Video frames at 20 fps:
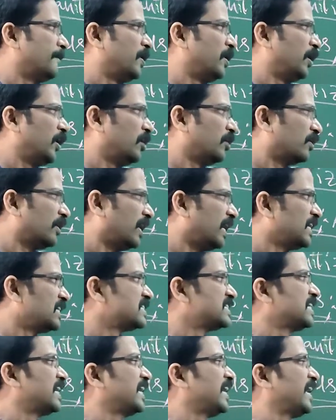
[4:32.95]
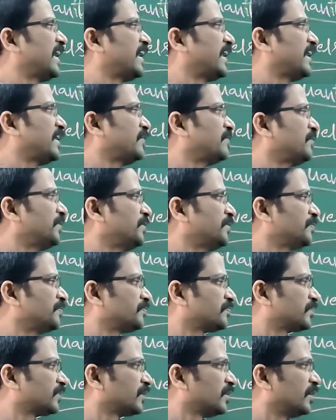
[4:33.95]
dark lines are arrived
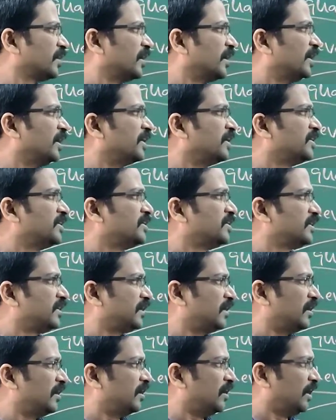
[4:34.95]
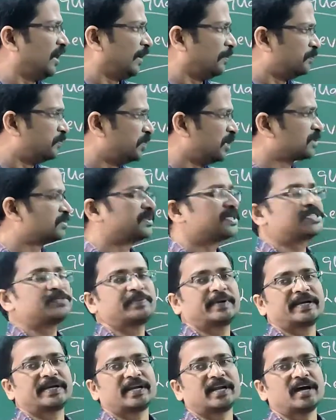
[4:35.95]
in absorption
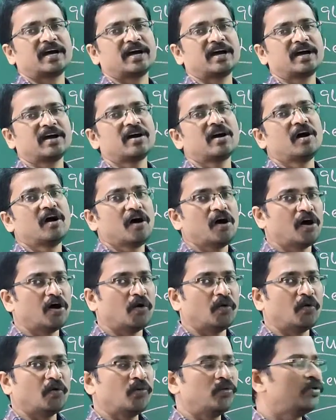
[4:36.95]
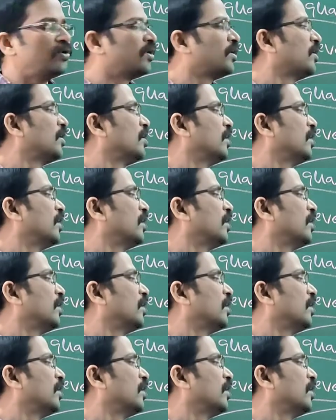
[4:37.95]
spectra, how